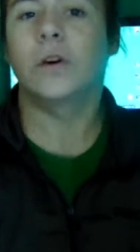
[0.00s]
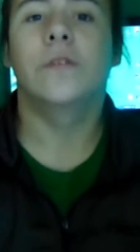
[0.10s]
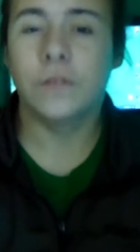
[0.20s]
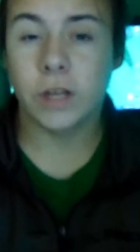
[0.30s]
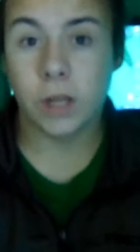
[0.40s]

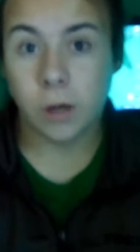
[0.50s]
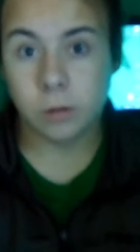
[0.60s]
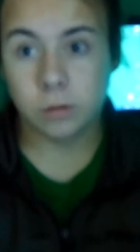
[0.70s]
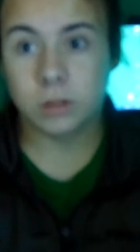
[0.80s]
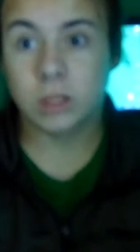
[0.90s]
for
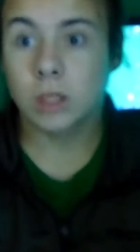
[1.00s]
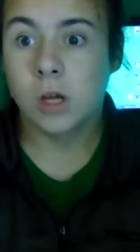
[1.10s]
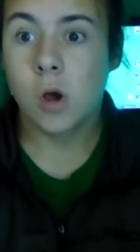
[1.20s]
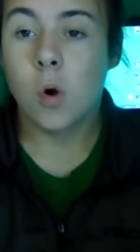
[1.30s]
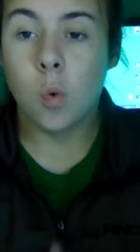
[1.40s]
videos,
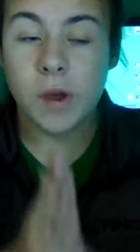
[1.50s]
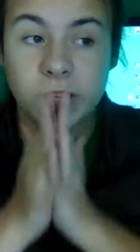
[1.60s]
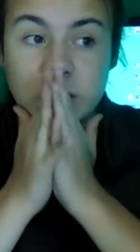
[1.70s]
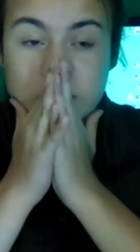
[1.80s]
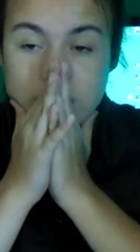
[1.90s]

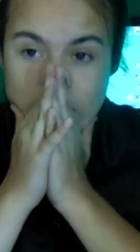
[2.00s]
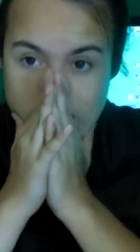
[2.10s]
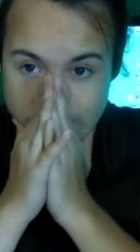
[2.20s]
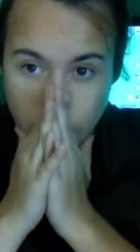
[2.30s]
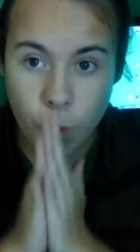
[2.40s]
which
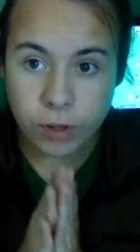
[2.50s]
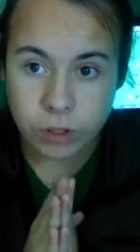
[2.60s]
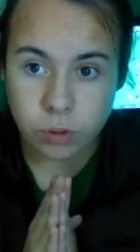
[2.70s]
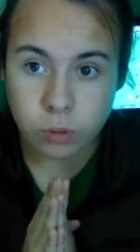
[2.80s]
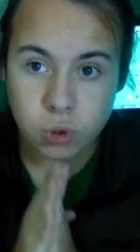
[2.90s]
I'm going
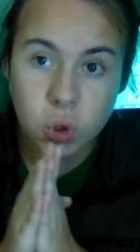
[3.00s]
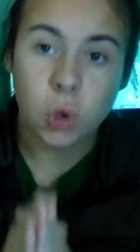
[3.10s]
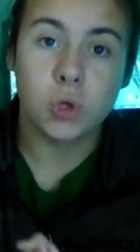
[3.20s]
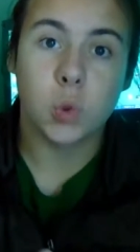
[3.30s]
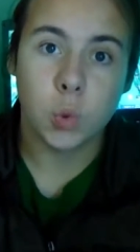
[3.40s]
to
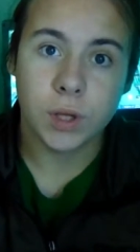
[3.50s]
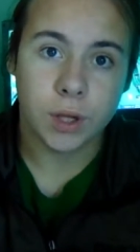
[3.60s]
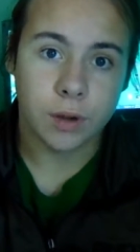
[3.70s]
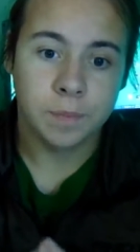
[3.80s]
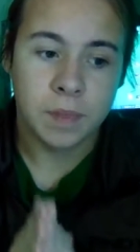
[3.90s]
start
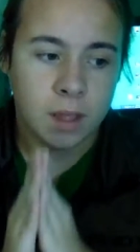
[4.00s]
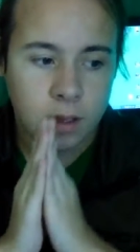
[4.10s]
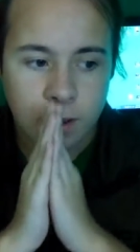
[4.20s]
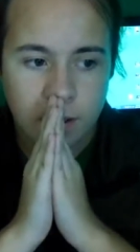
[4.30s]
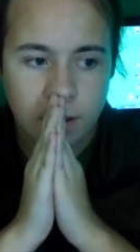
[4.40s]
doing
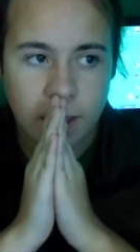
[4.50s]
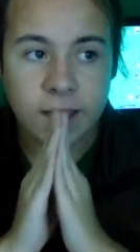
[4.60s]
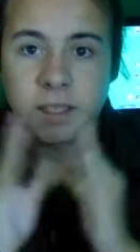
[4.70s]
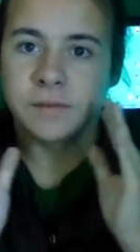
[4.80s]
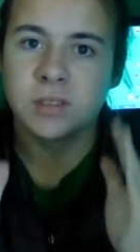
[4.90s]

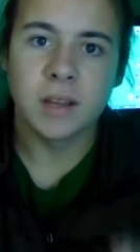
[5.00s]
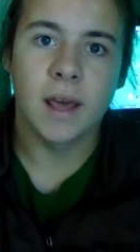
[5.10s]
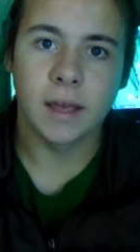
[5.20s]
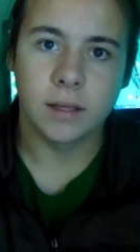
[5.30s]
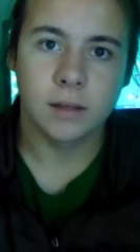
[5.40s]
as of
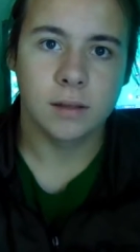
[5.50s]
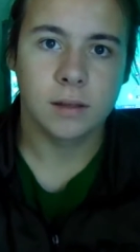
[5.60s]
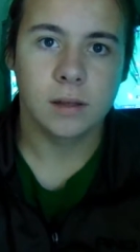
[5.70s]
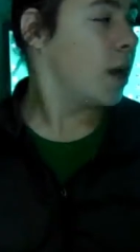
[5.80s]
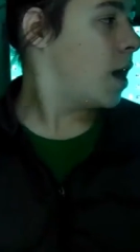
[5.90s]
today.
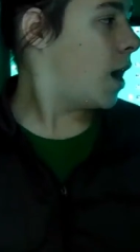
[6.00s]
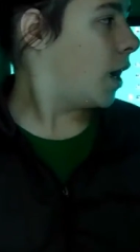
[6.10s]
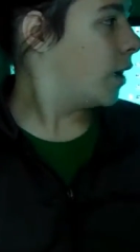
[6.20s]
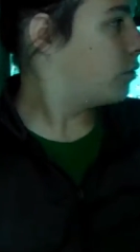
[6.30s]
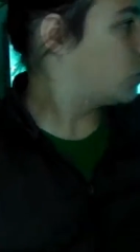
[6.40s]

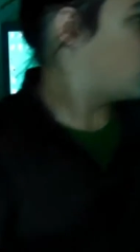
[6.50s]
I have